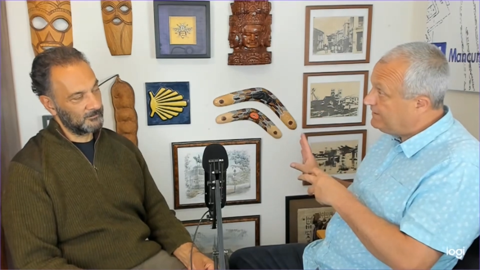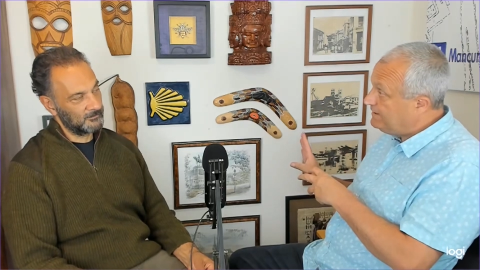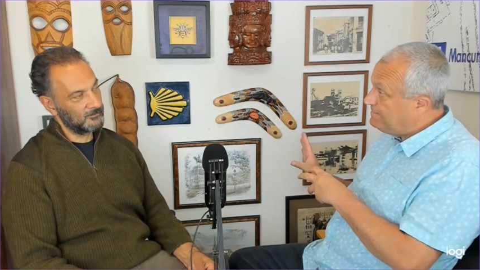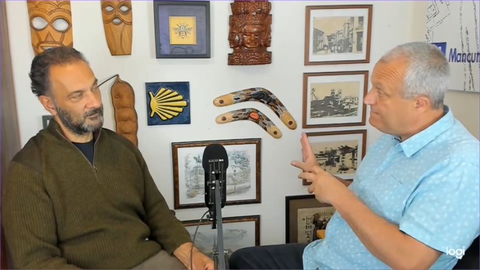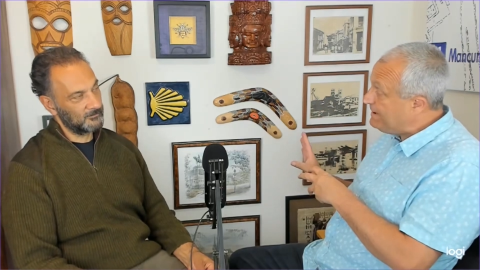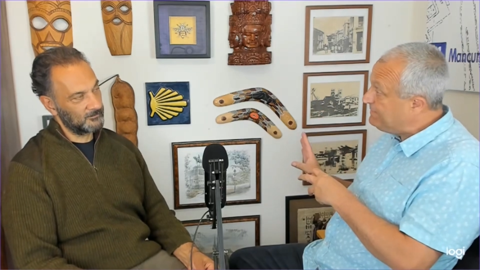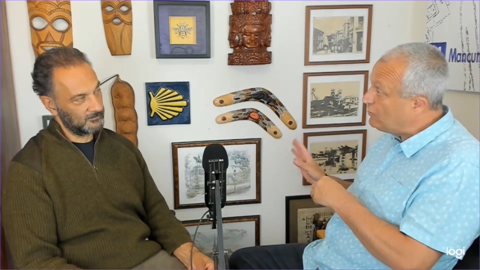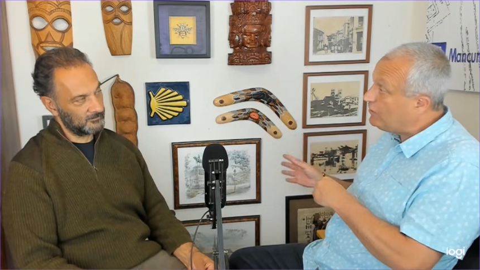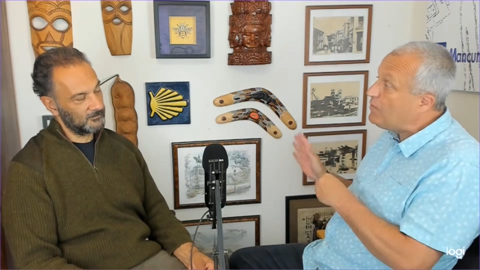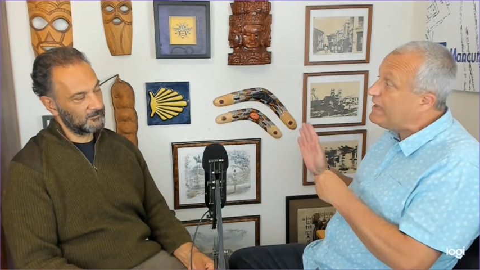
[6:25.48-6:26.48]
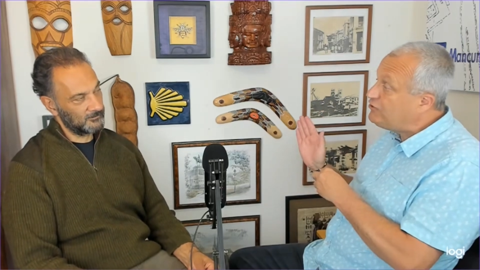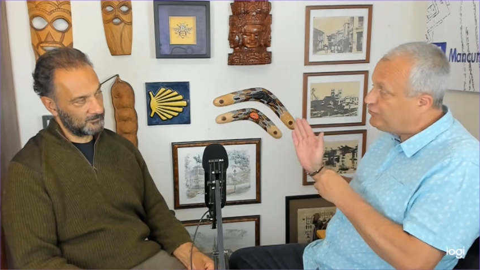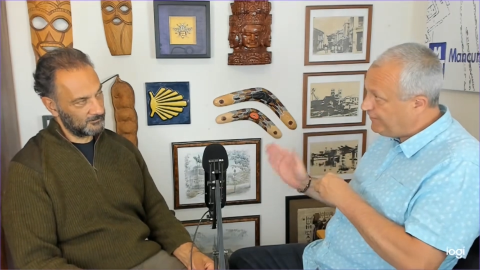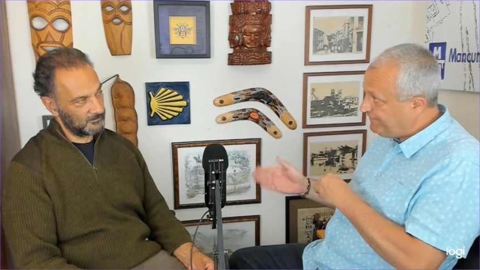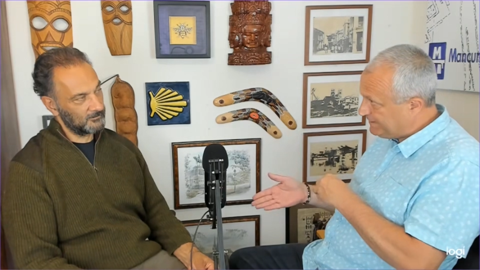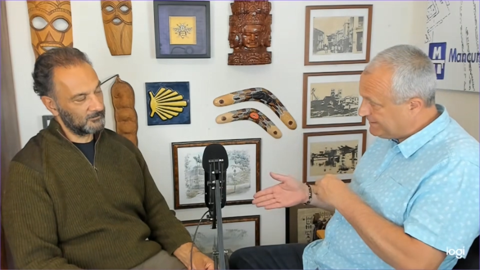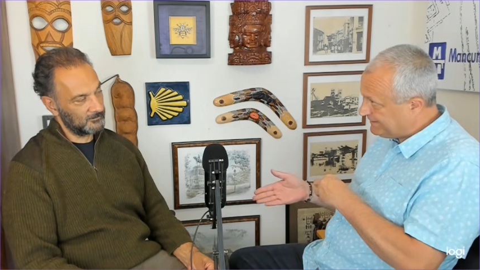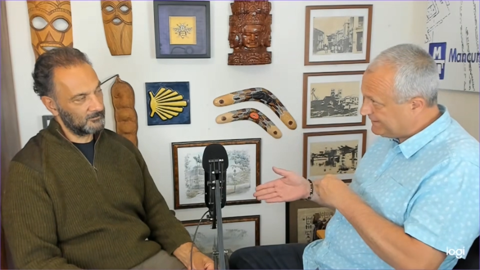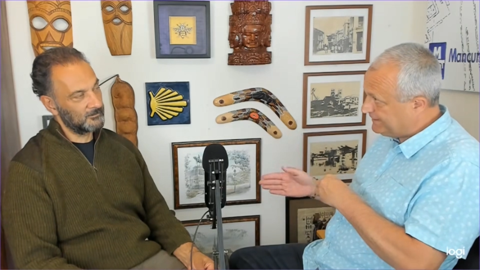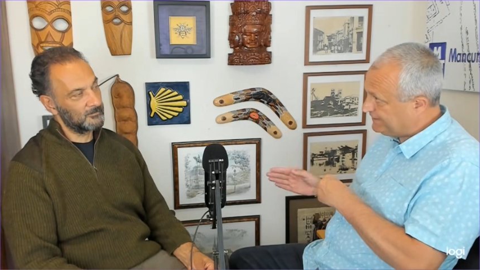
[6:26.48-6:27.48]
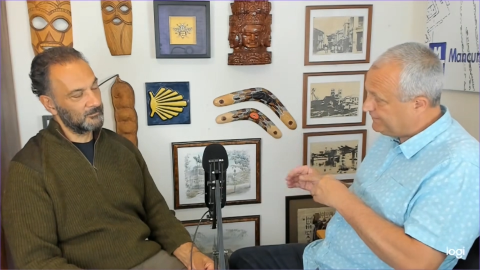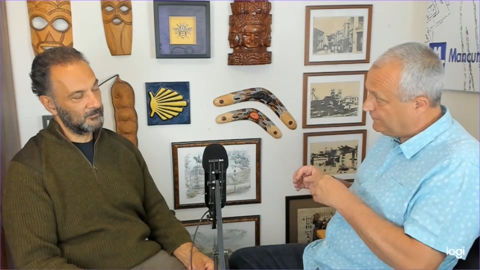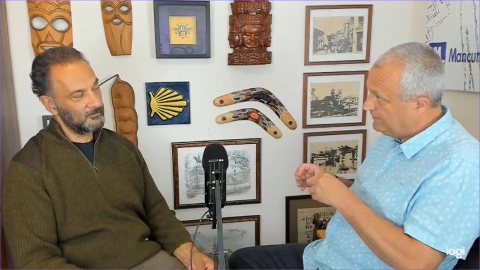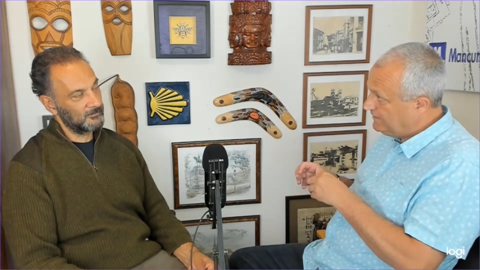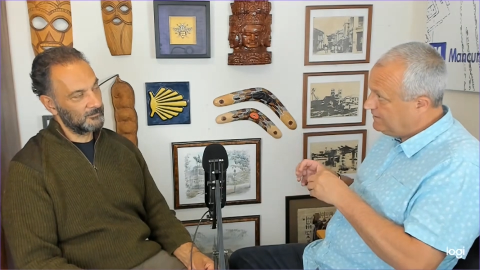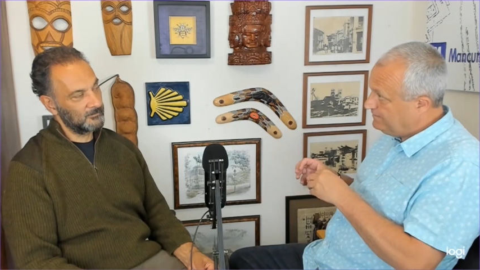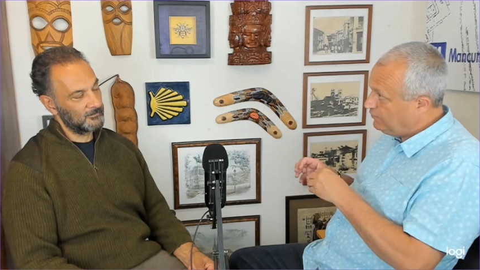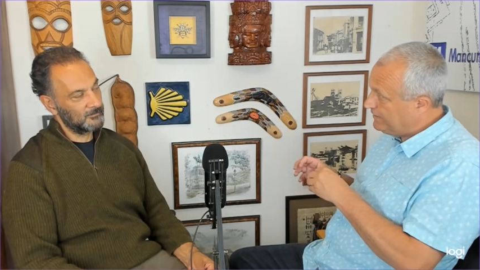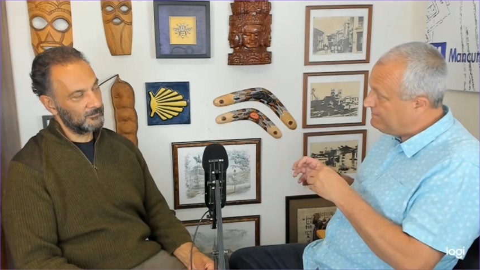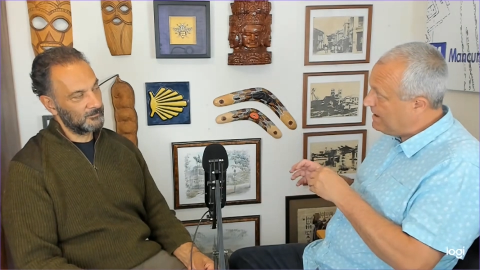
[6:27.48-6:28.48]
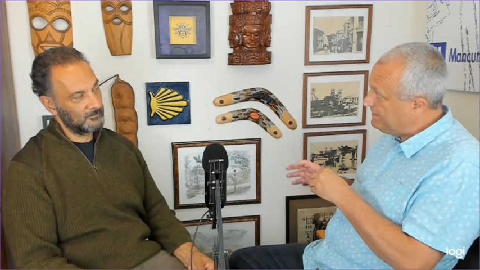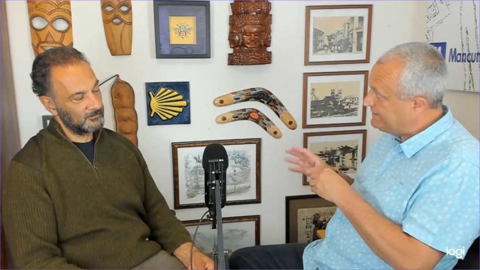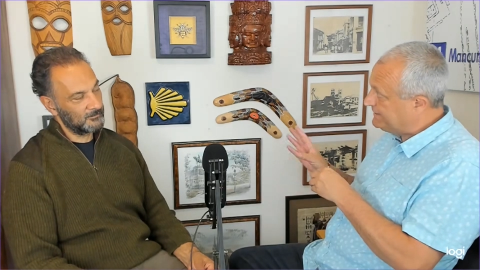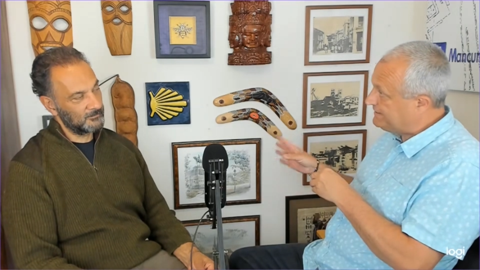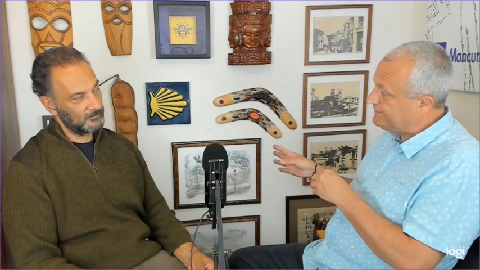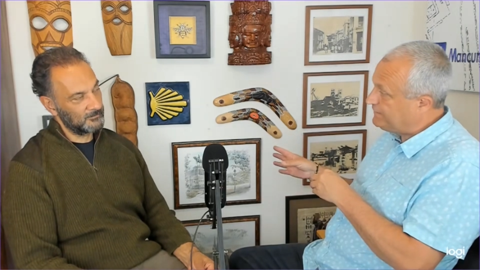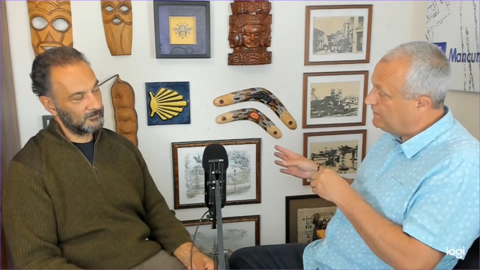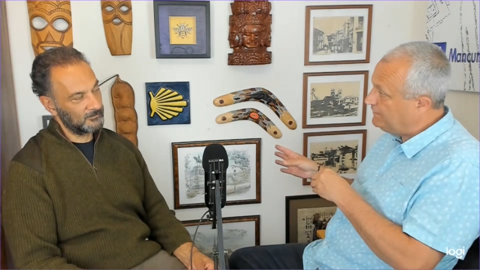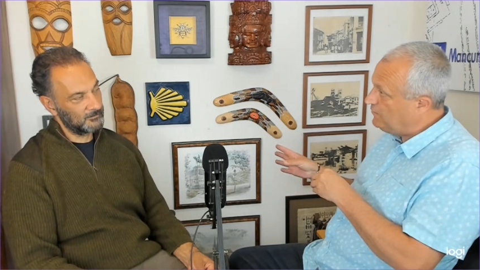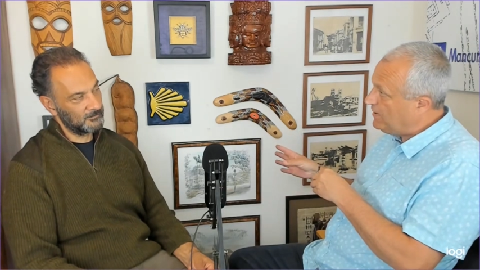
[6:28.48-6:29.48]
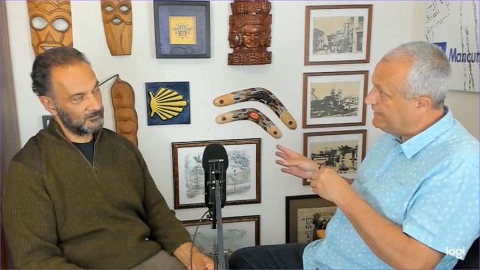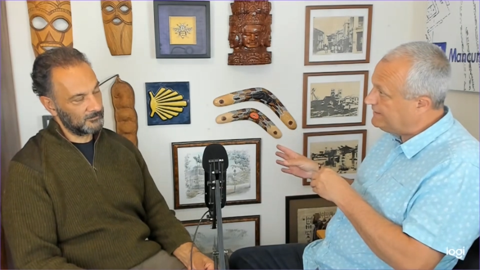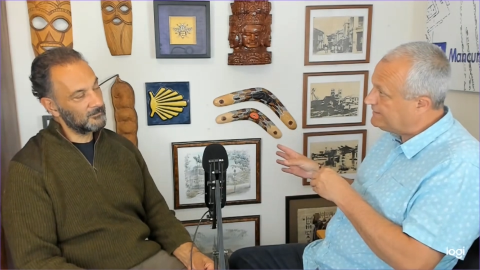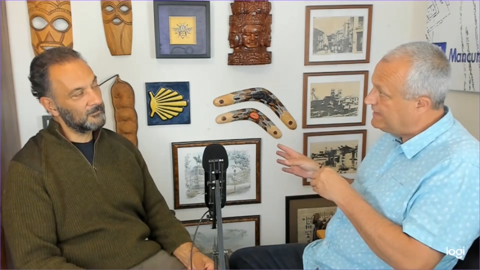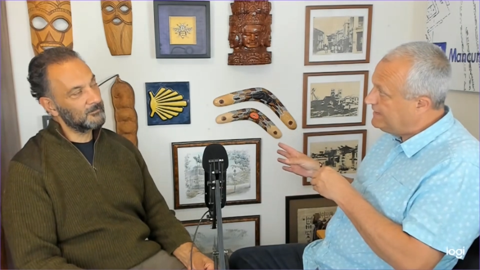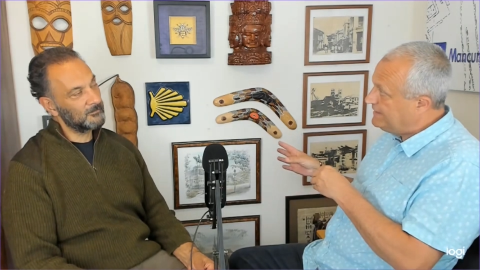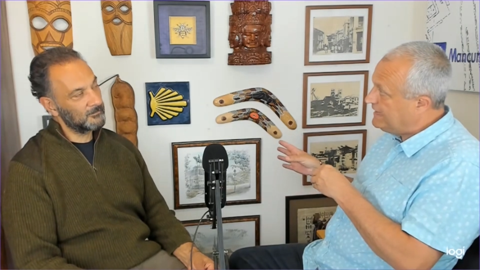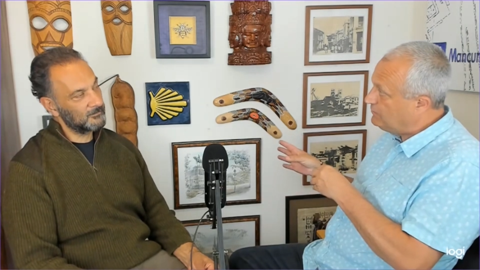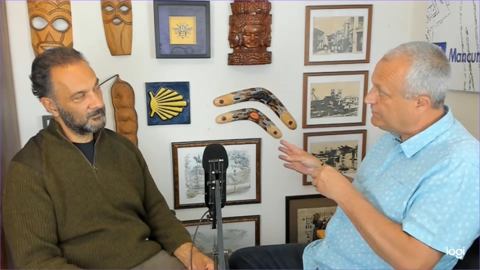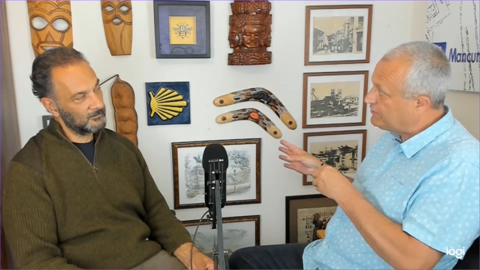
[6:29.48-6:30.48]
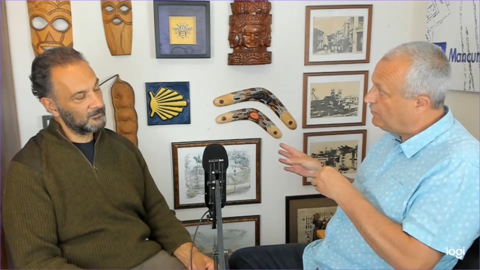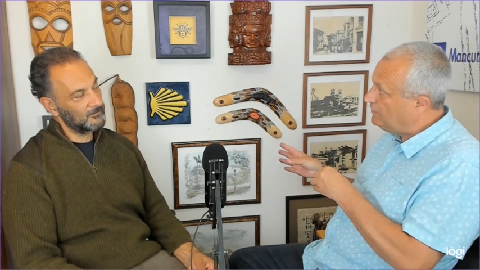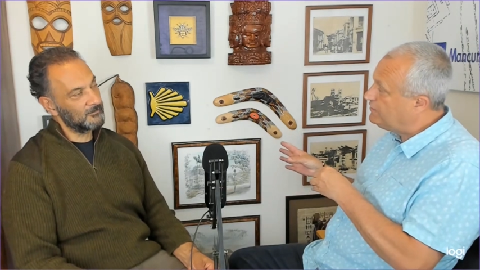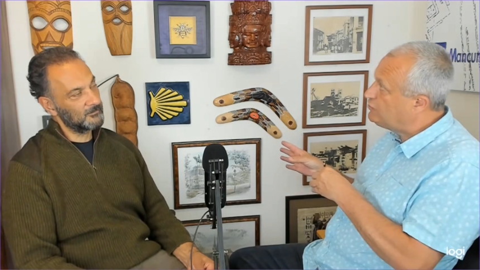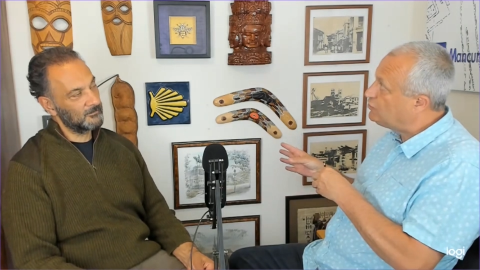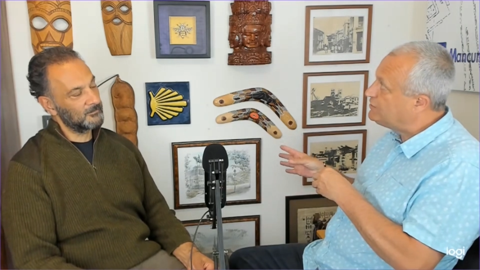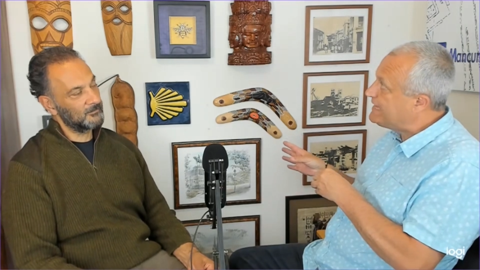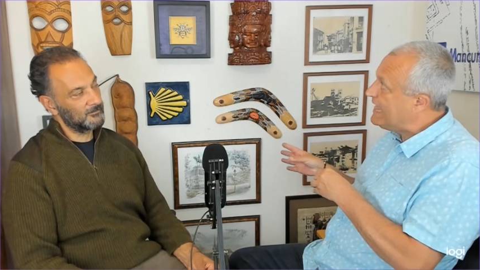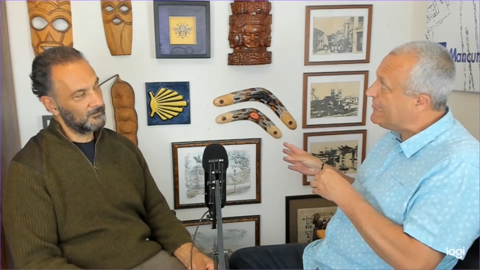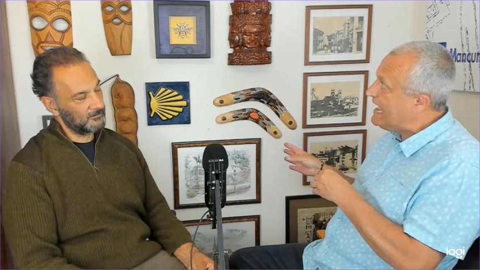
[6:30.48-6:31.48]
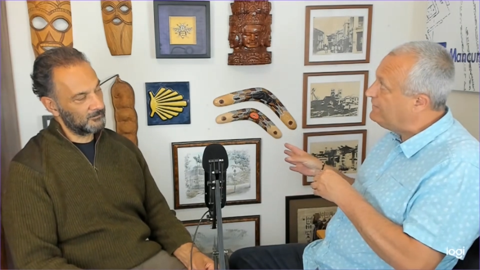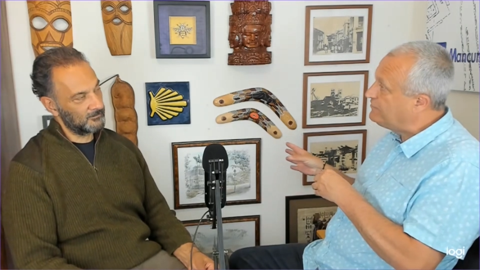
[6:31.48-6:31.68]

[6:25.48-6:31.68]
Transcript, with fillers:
Speaker 1: Maybe not in the ways you've been successful, but they may be successful in other ways. They will still judge their lives as